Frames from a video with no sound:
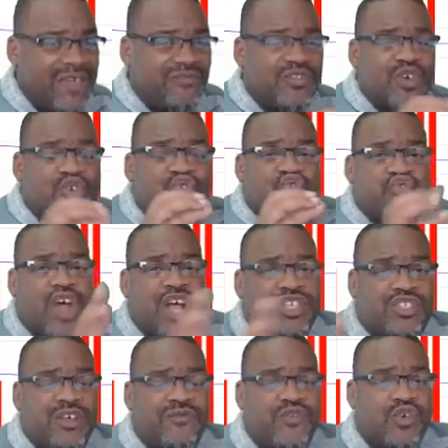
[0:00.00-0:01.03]
the
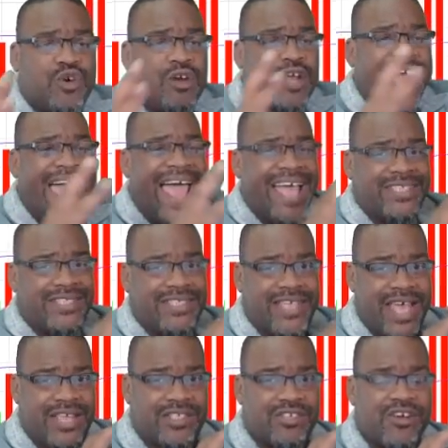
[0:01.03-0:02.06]
crux of your
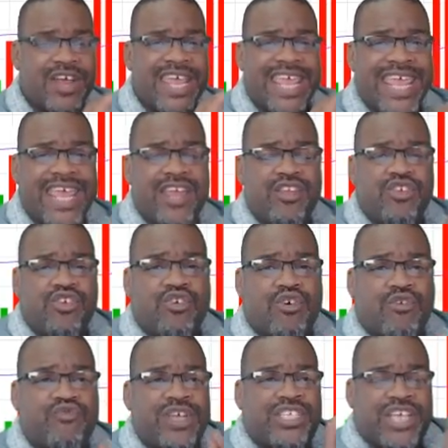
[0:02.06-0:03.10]
assets are in
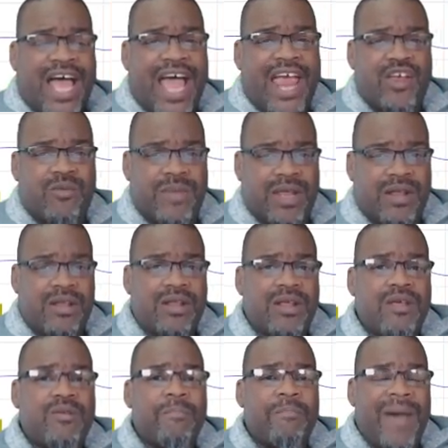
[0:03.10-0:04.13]
your
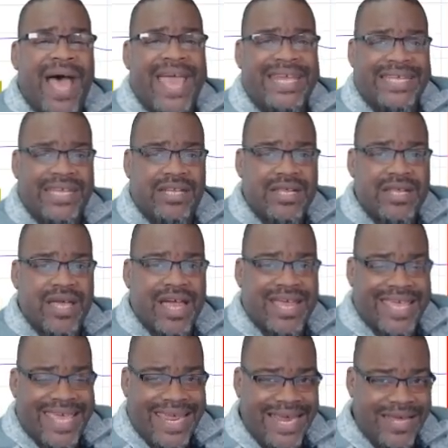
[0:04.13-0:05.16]
retirement-minded
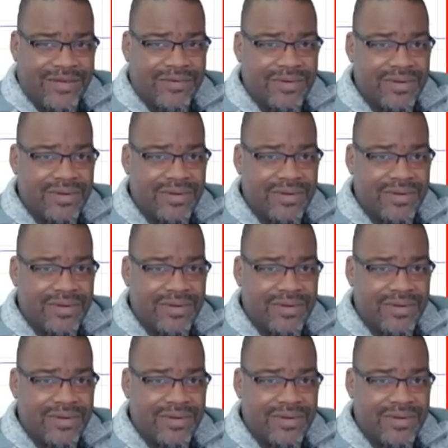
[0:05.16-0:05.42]
account,